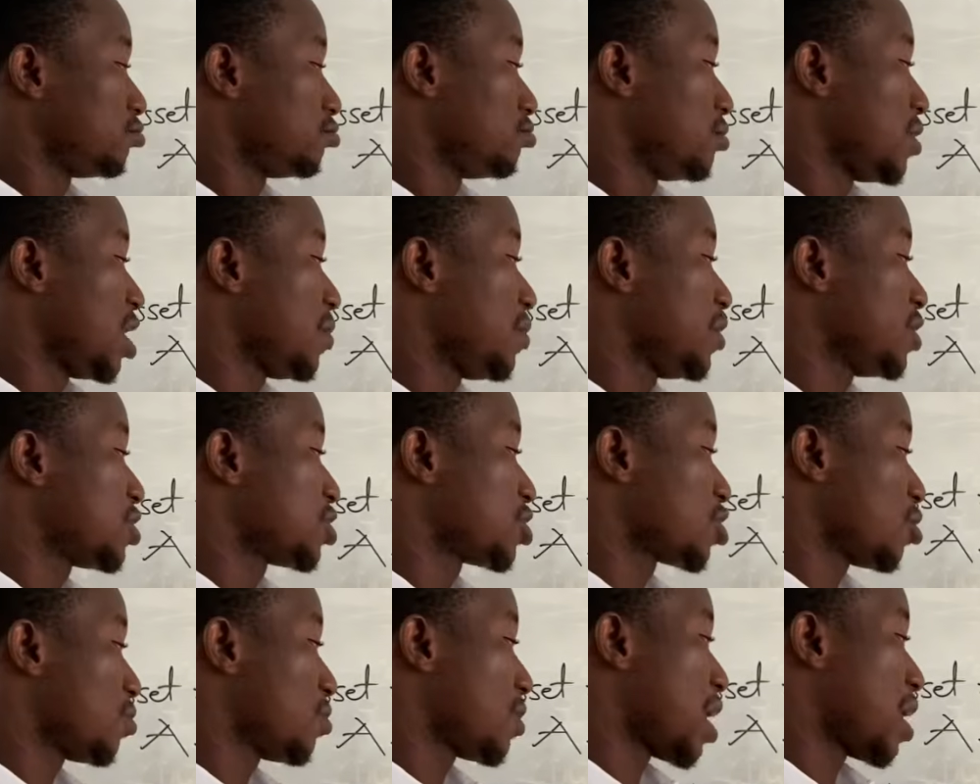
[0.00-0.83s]
maybe
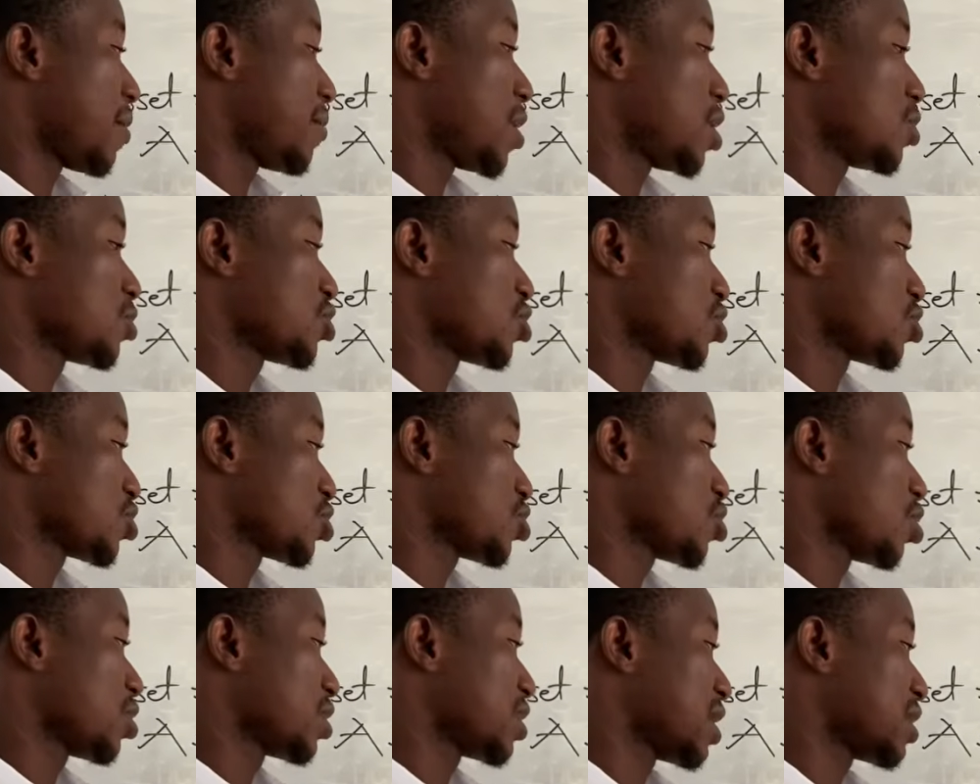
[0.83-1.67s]
some amount of
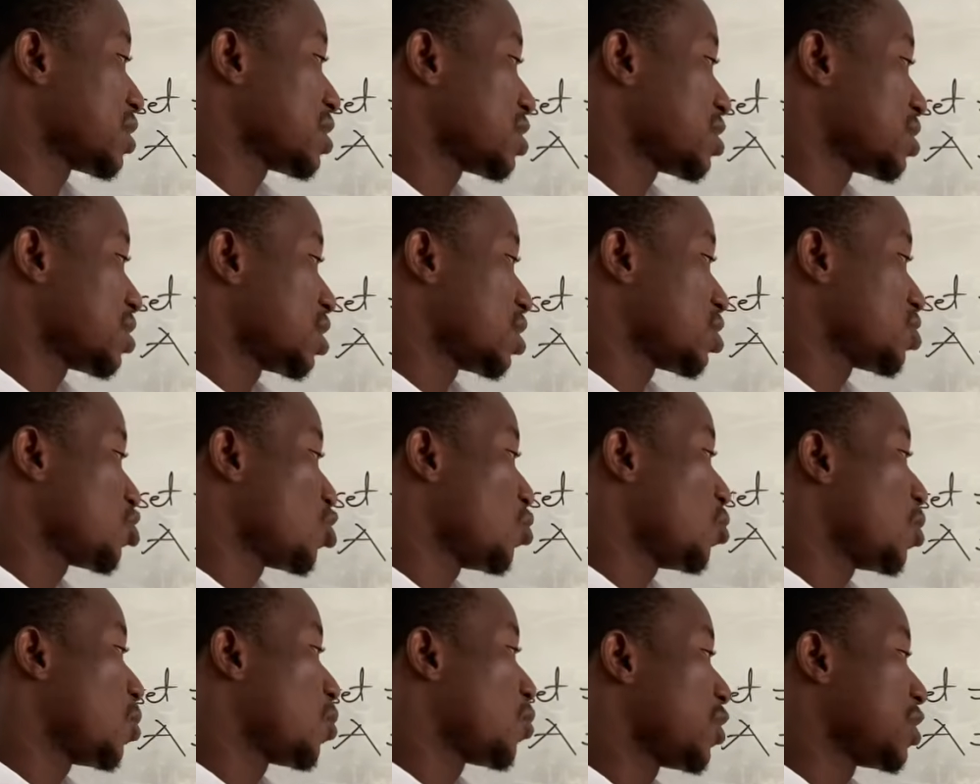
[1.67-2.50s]
stock that the sole
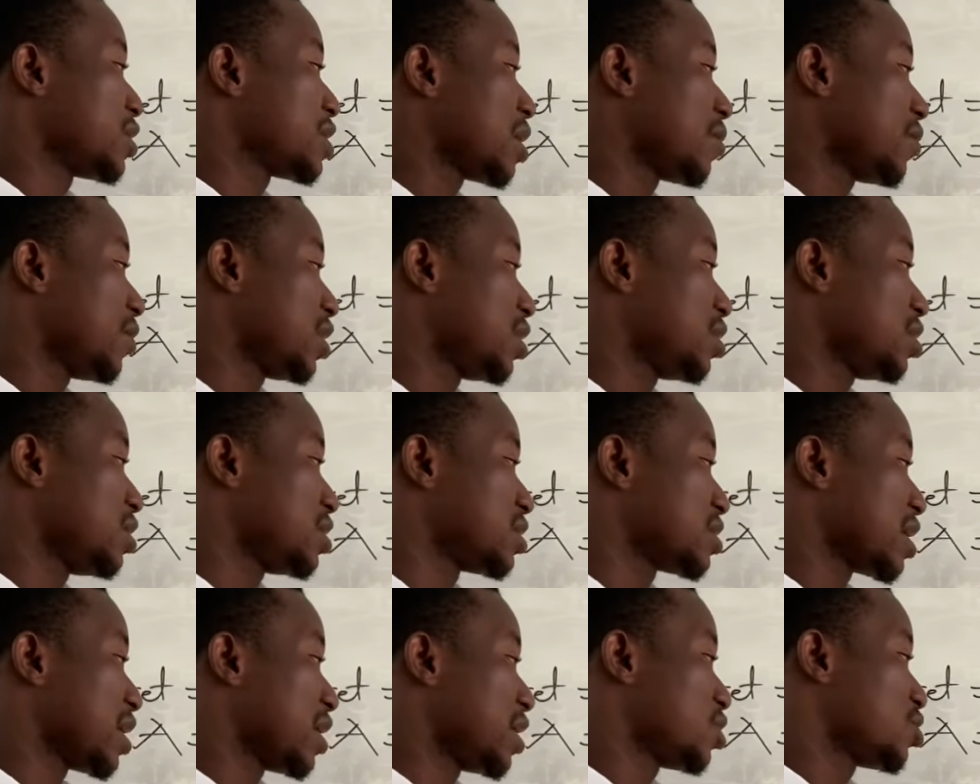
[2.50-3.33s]
proprietor may
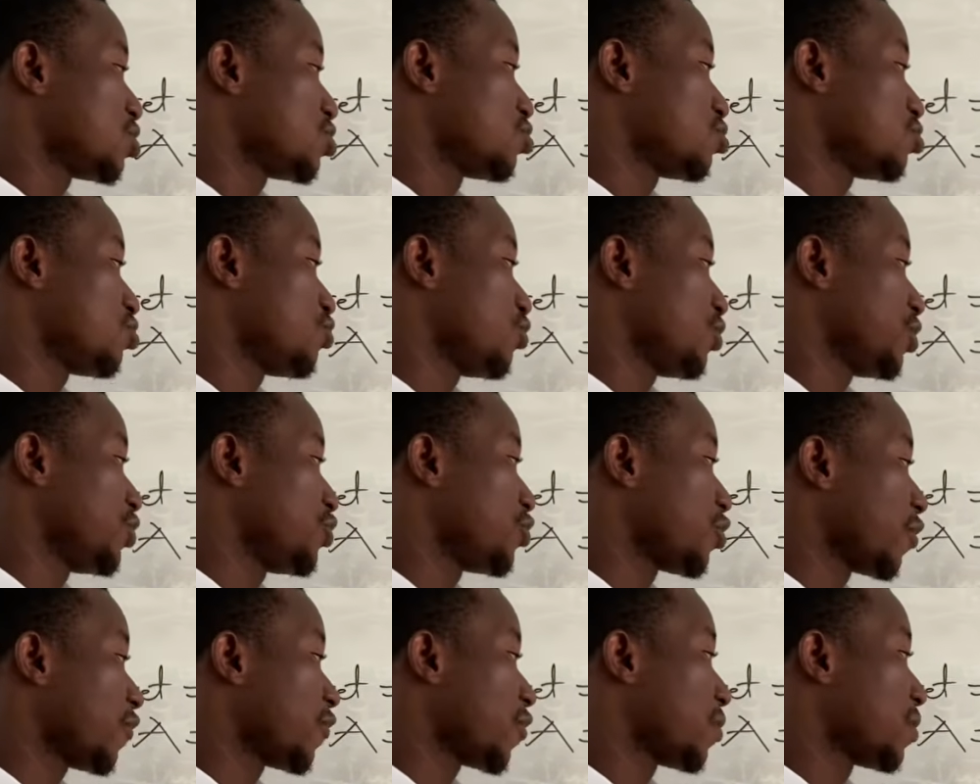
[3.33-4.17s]
decided to
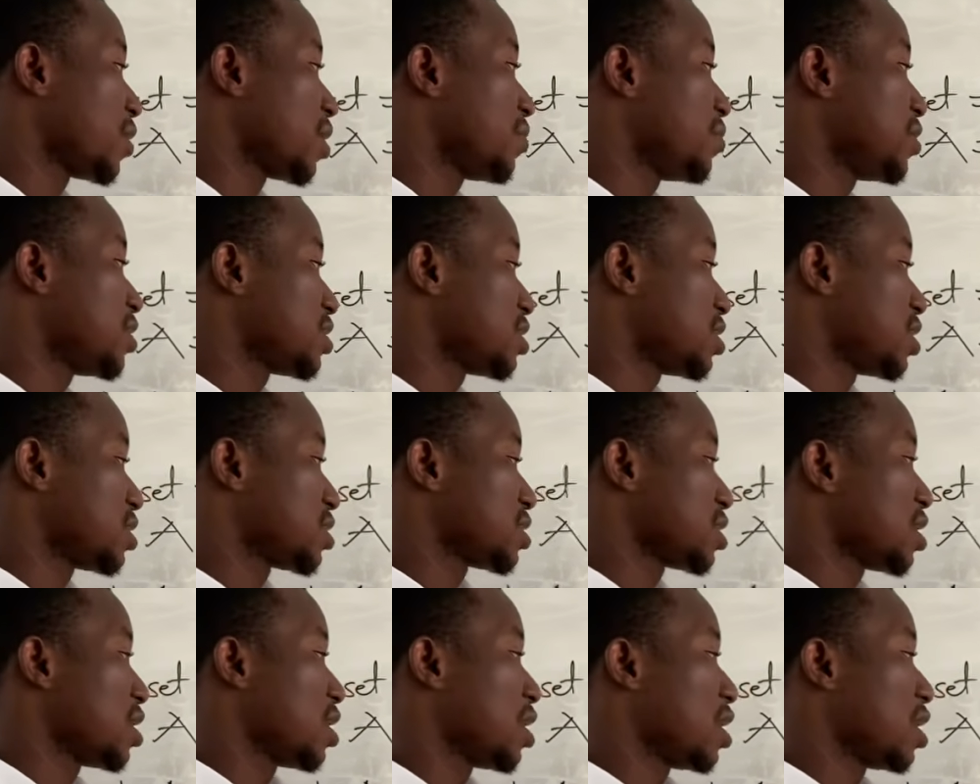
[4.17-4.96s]
withdraw from the business.